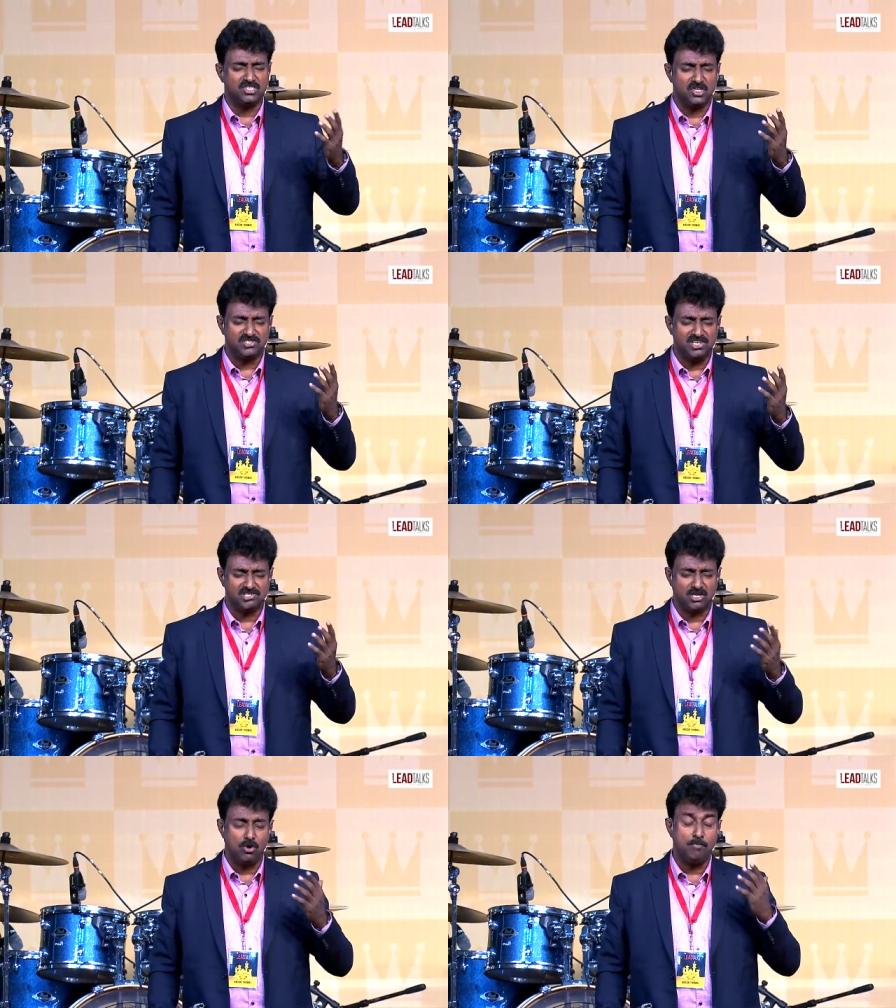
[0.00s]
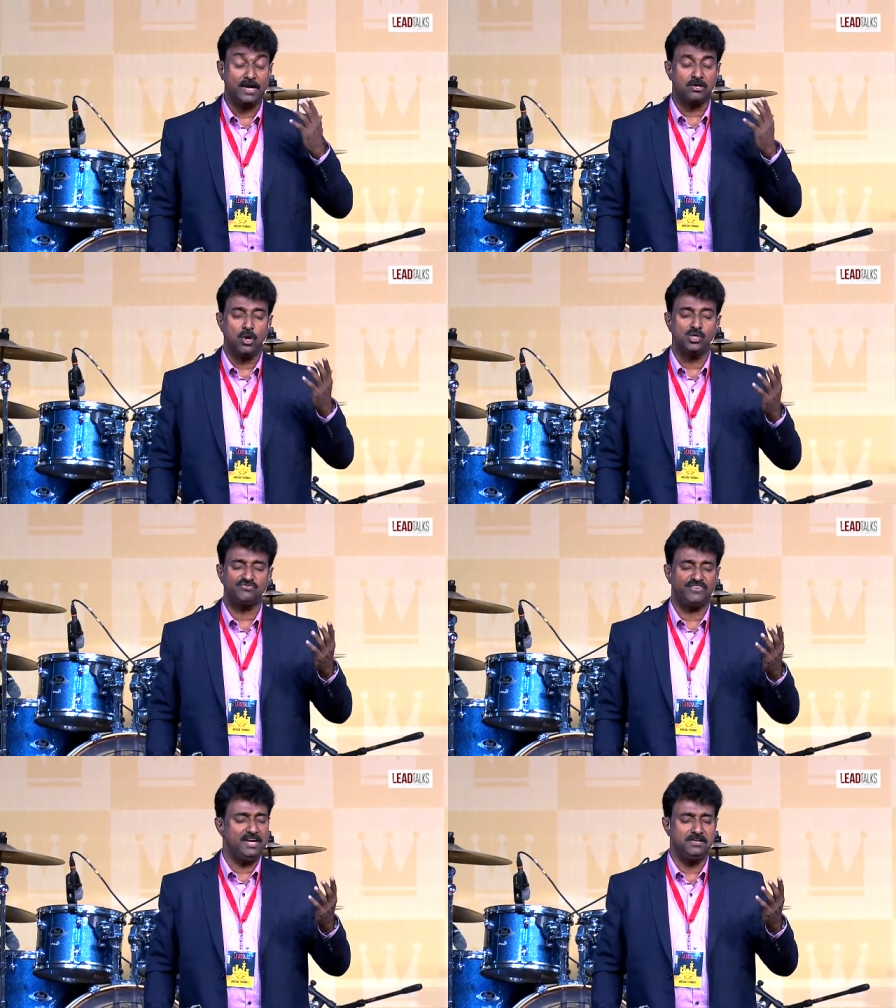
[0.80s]
or sister or my close
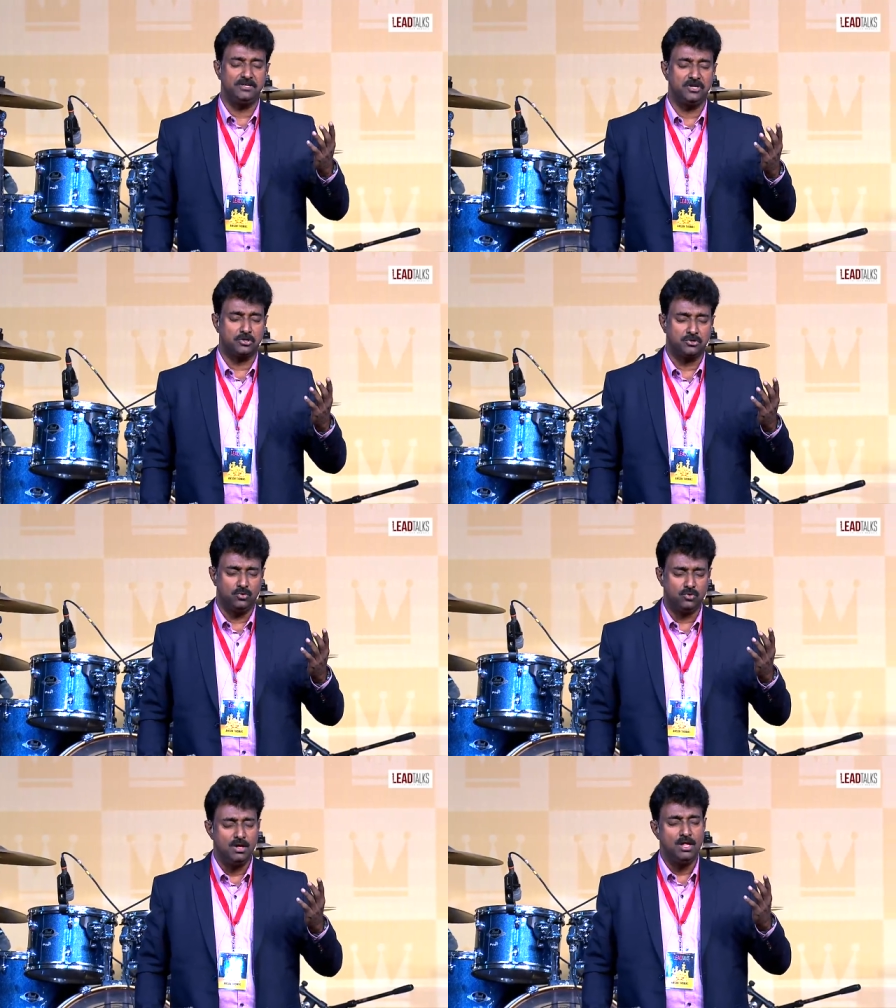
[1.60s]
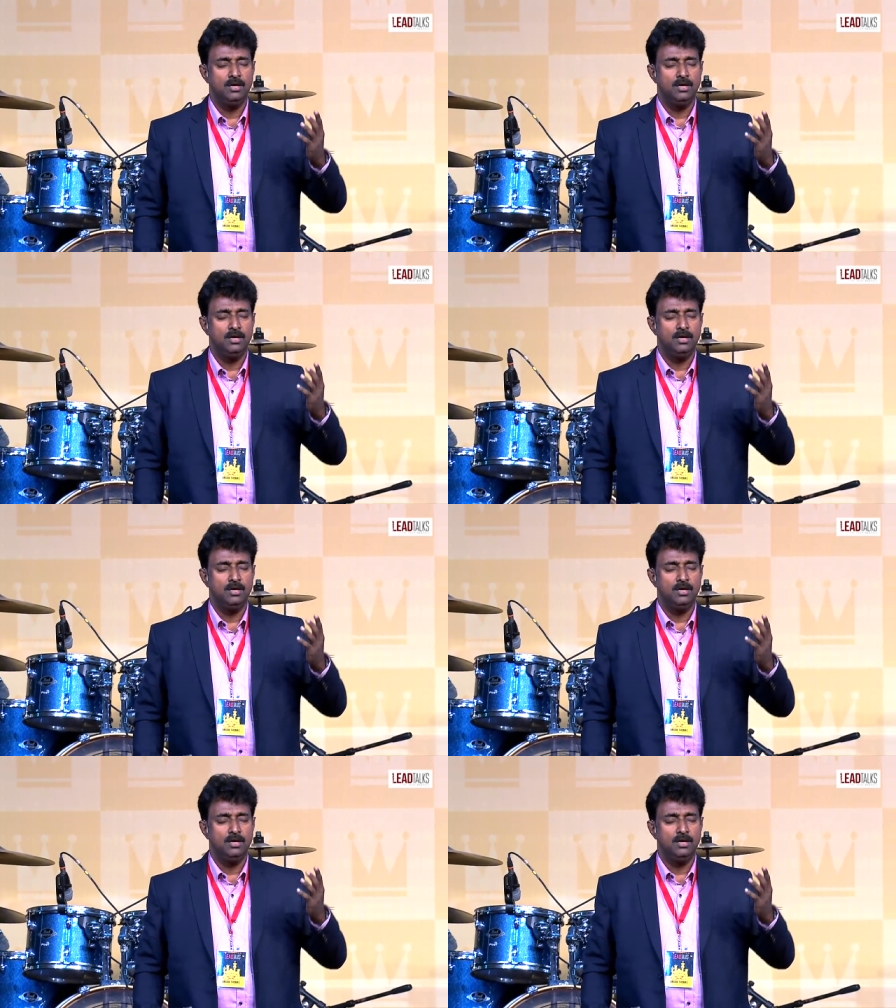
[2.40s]
friend did not know.